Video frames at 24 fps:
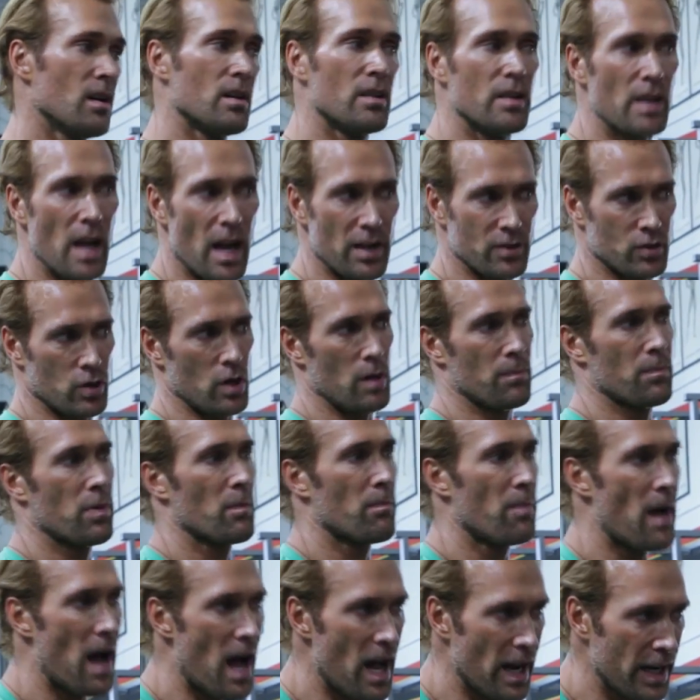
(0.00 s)
not your
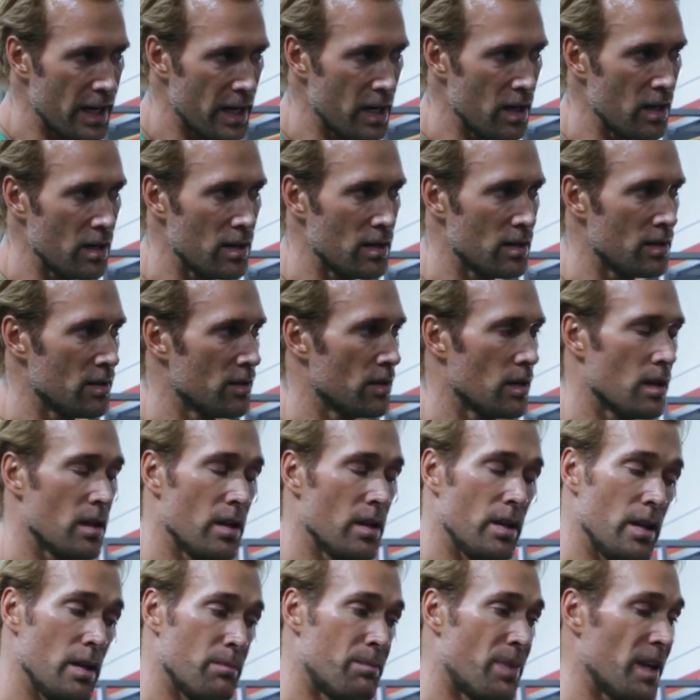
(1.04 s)
upper body.
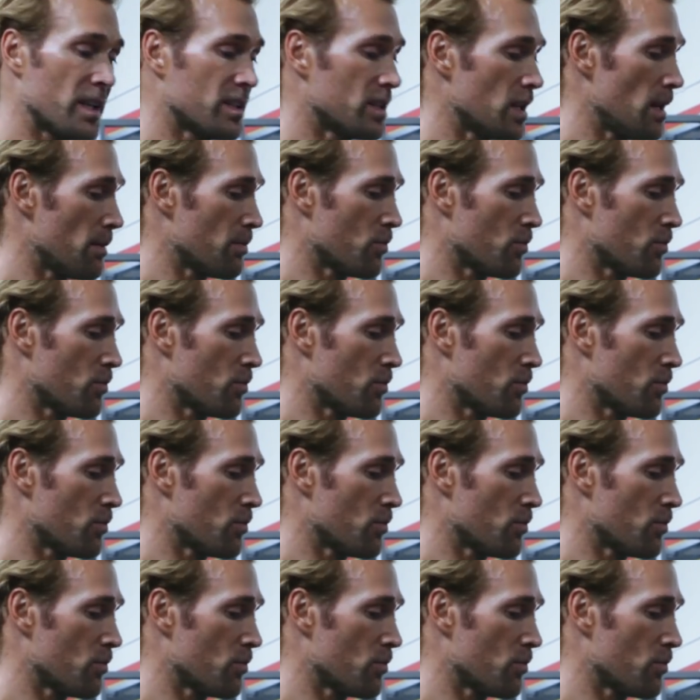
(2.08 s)
You picked it up